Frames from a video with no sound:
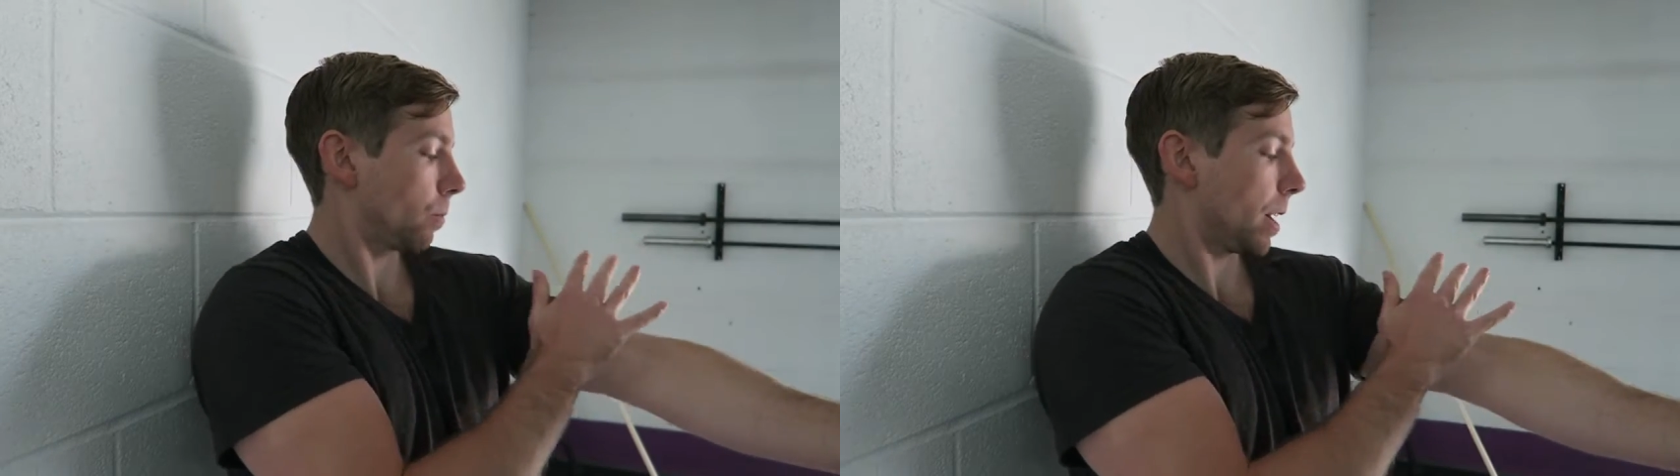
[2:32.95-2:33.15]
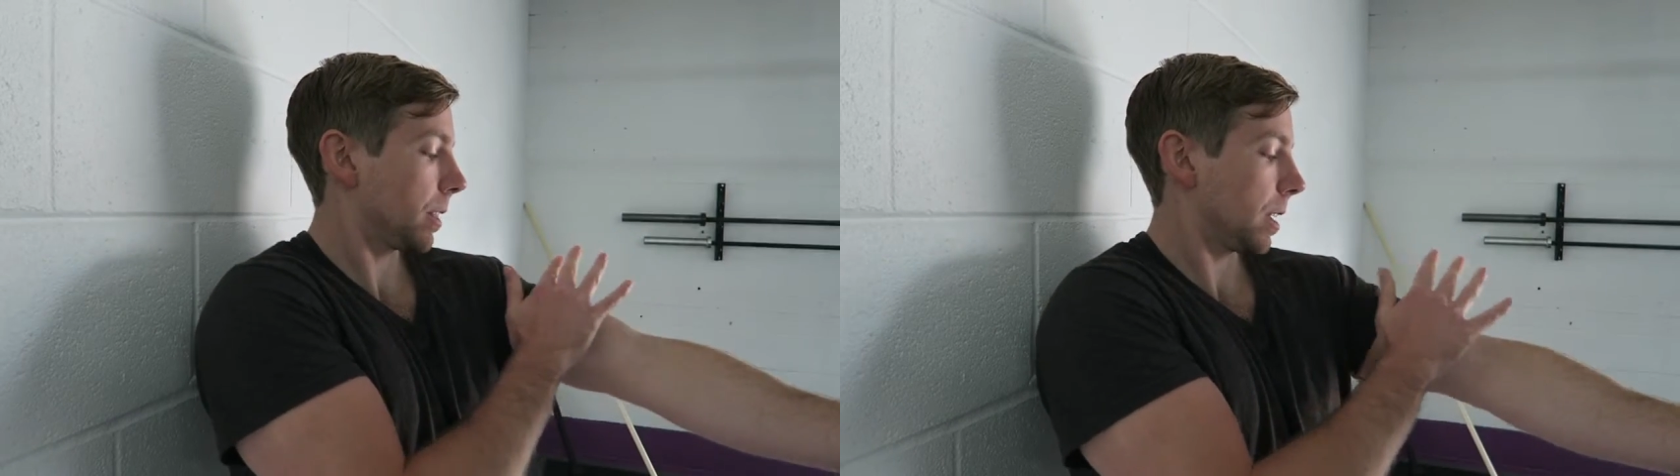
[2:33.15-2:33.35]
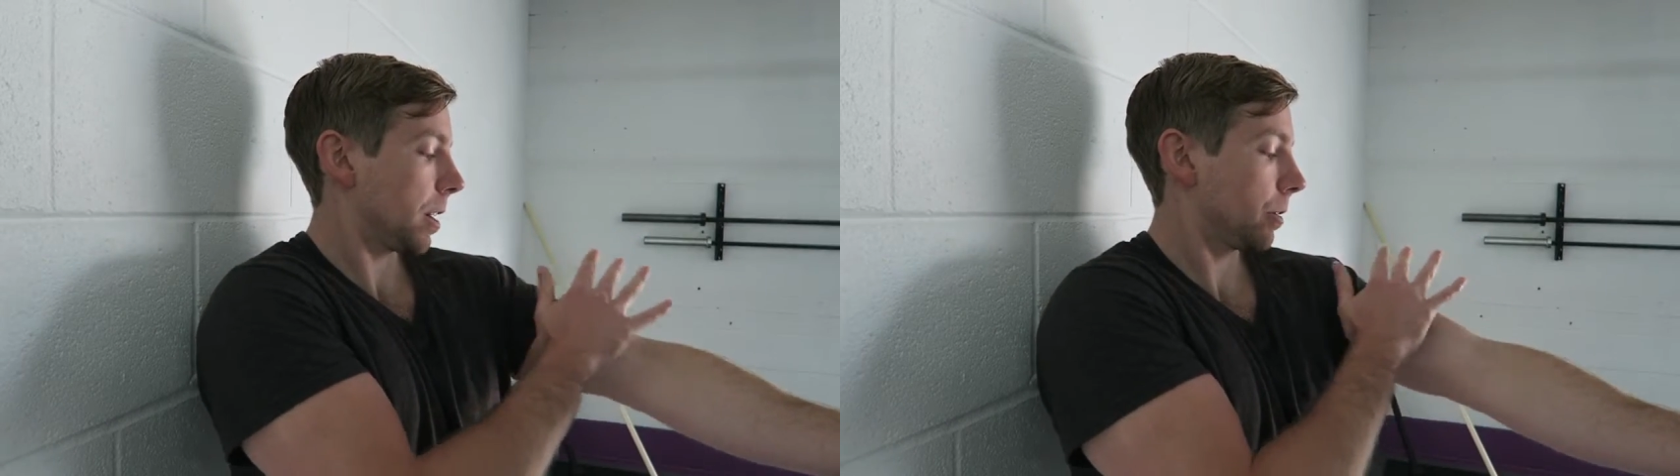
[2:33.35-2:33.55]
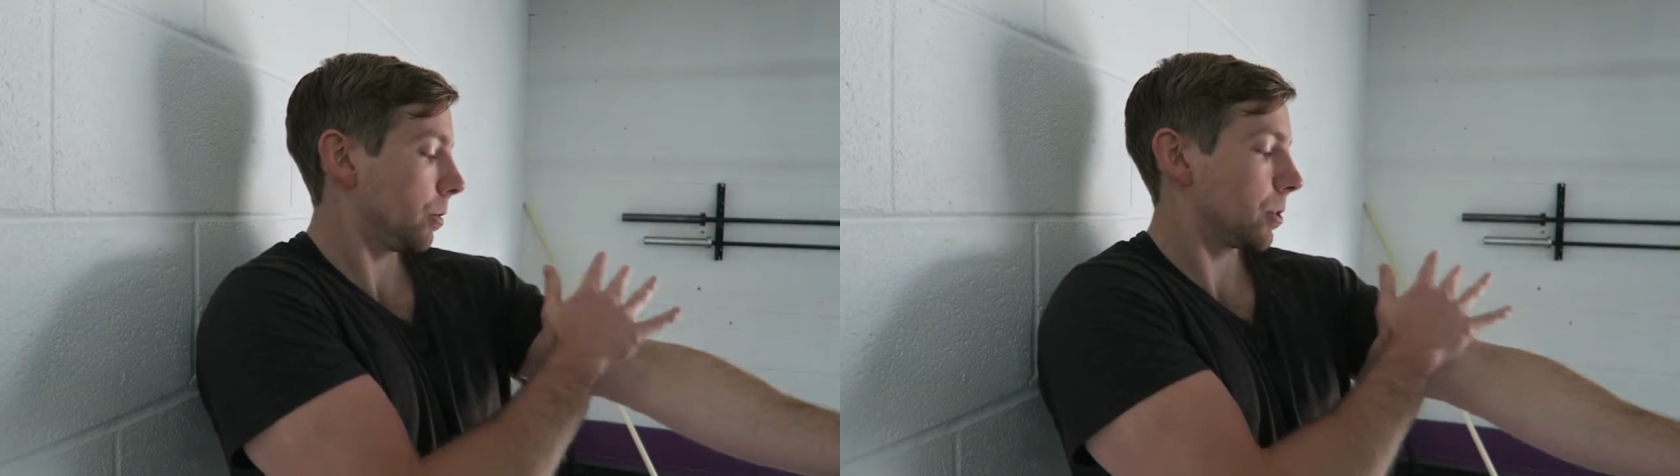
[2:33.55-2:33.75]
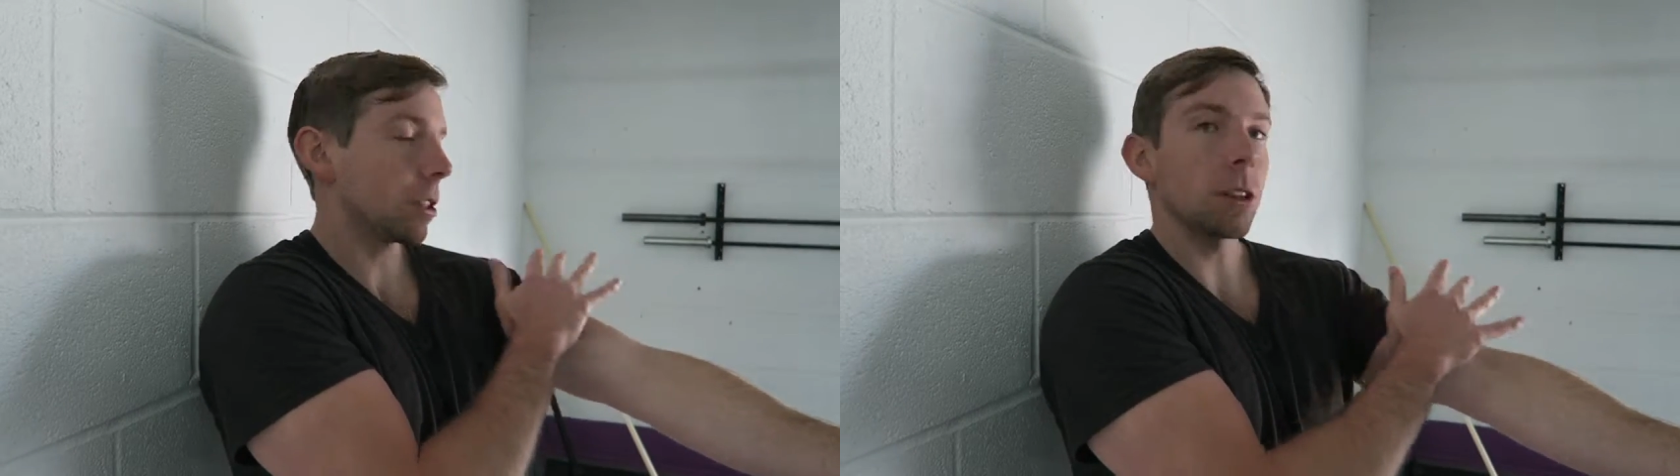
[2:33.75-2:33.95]
right
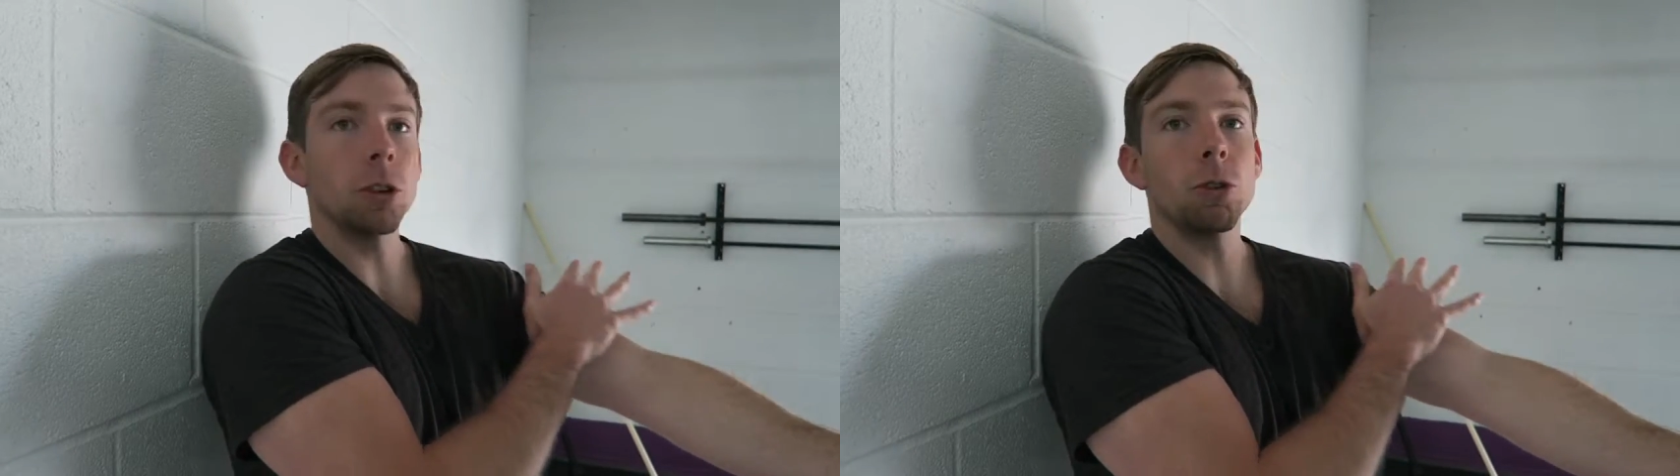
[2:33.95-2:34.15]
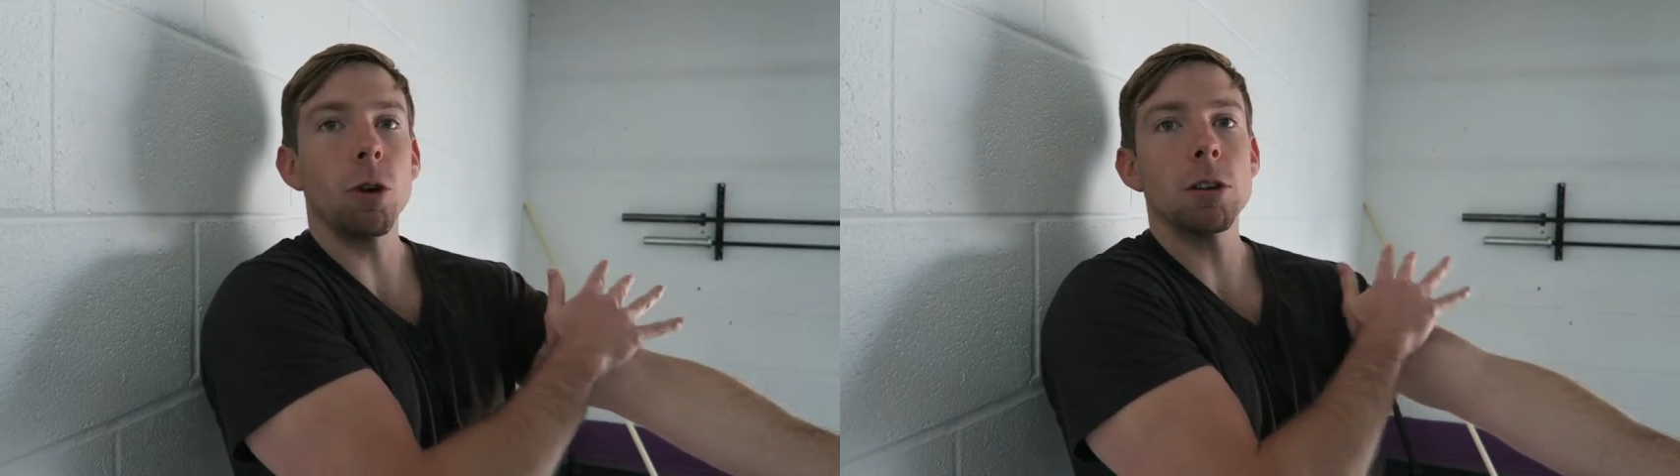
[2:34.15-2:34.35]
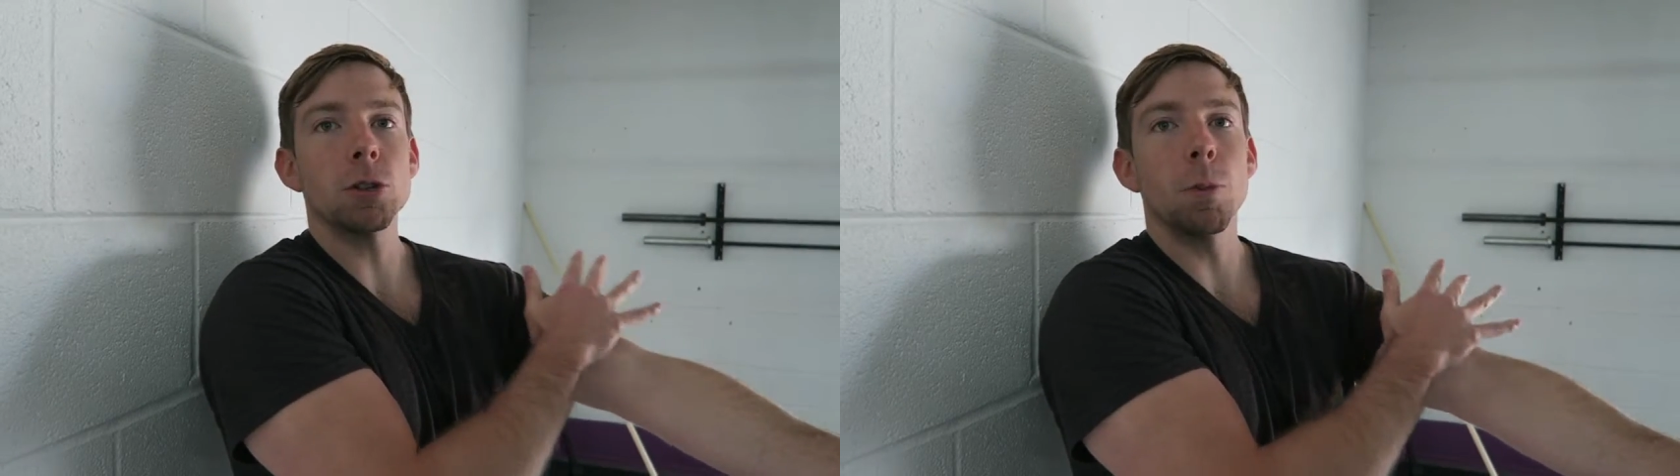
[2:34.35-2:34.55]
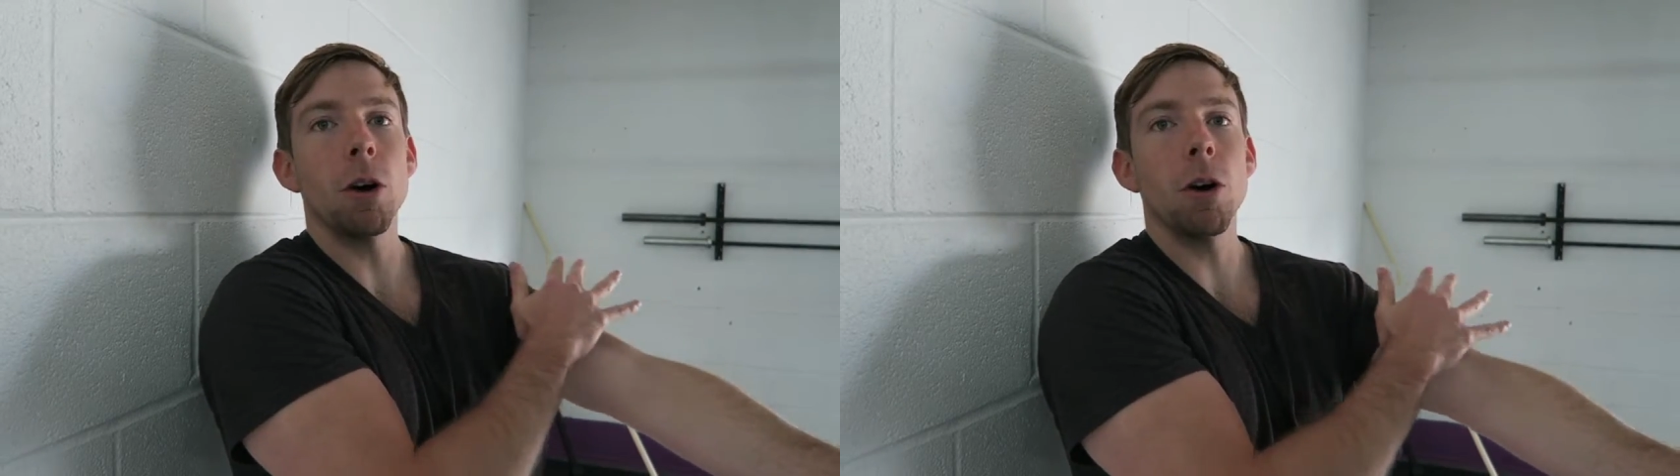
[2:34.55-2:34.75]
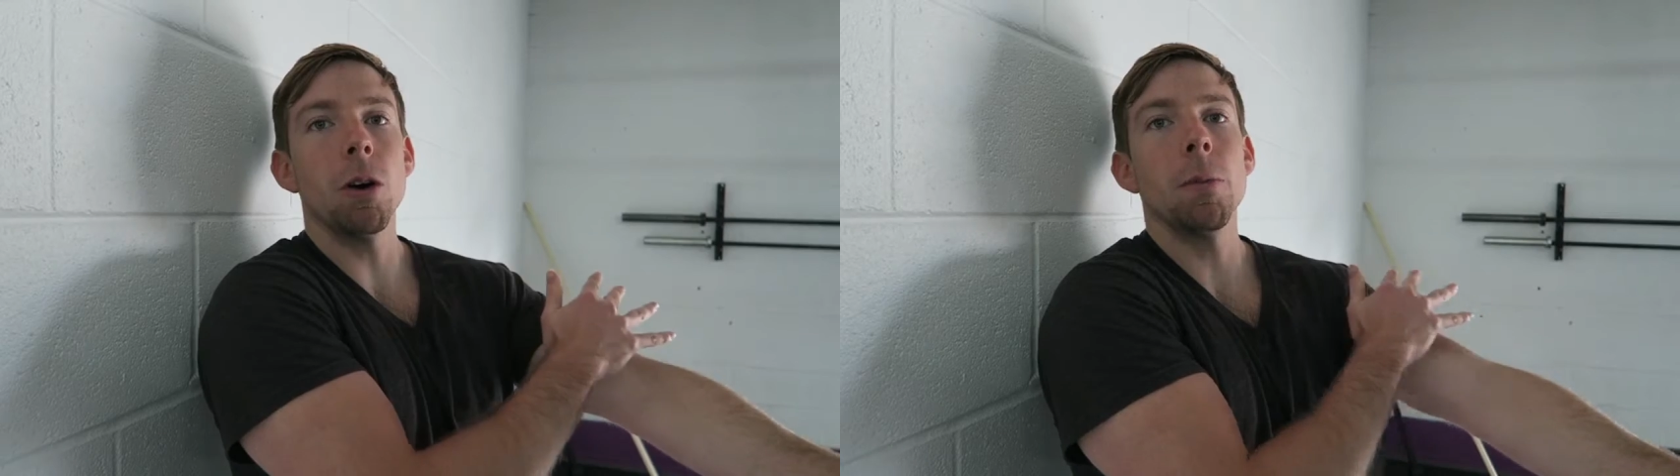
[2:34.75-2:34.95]
there using the lacrosse
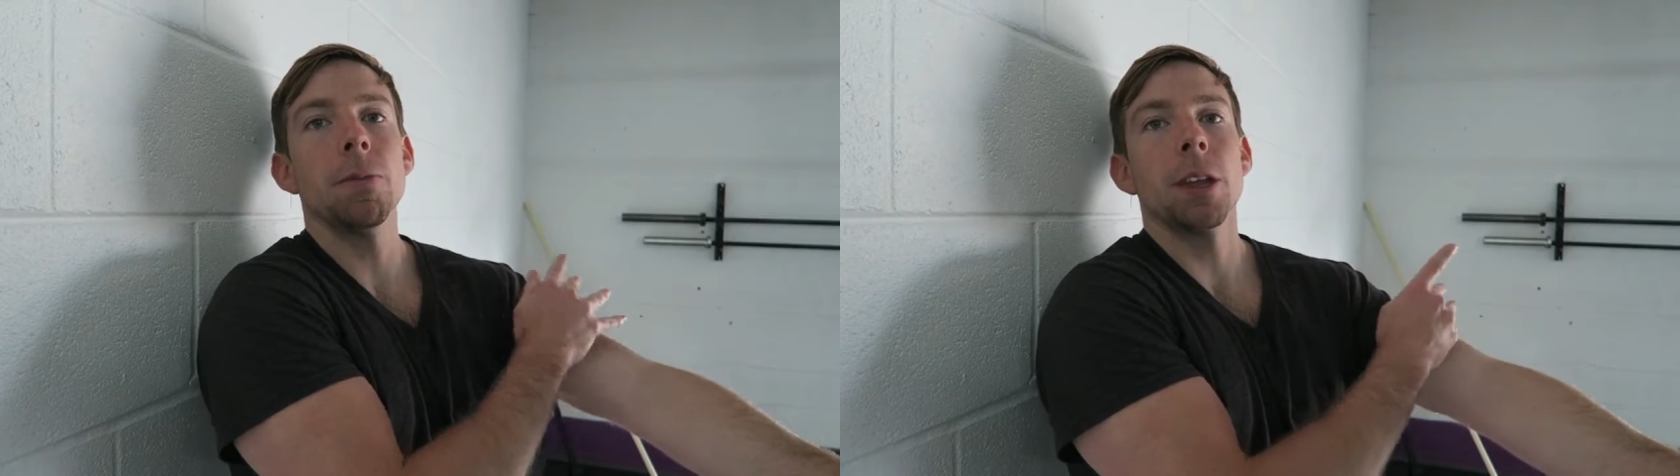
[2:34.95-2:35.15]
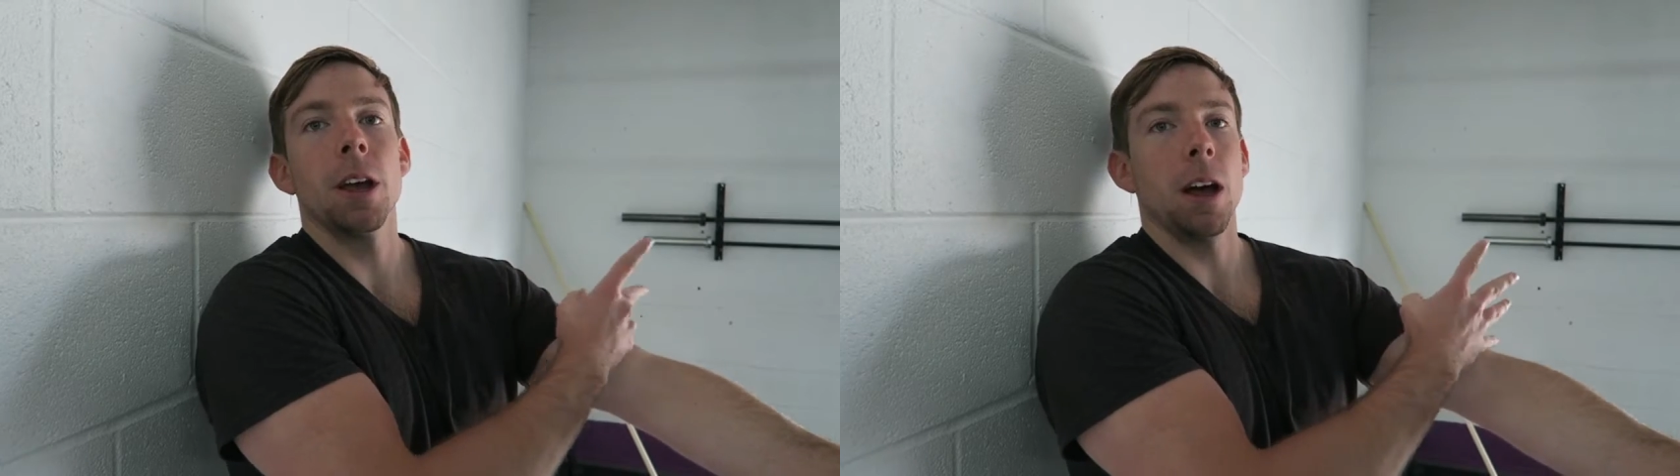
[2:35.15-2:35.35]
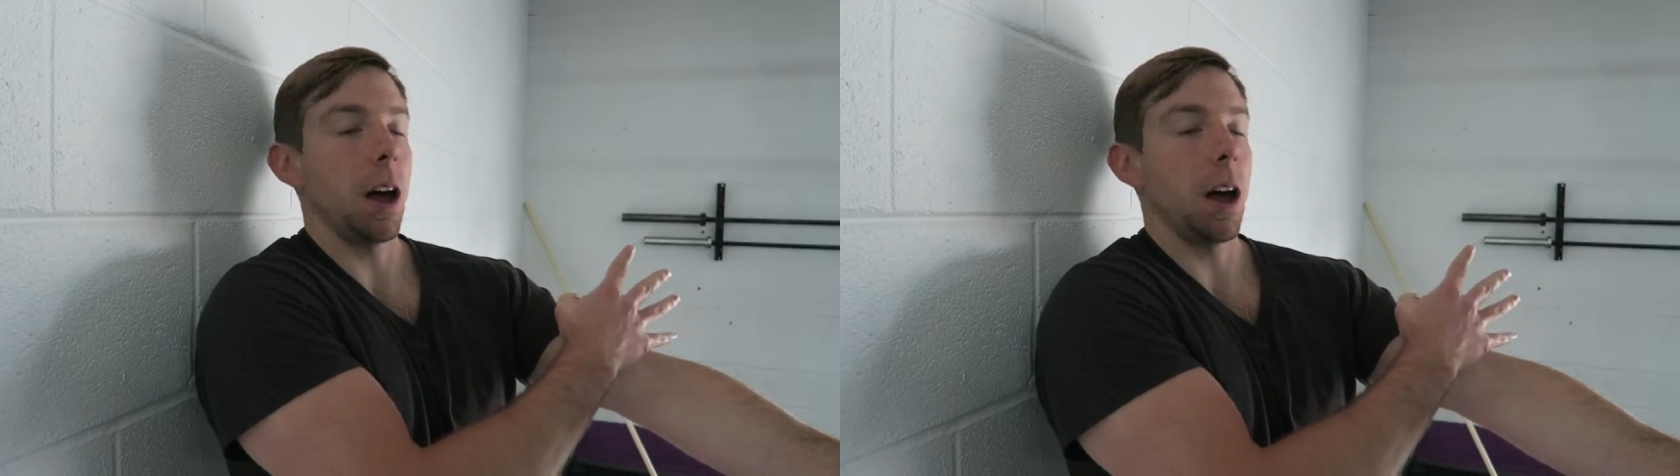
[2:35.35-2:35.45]
ball,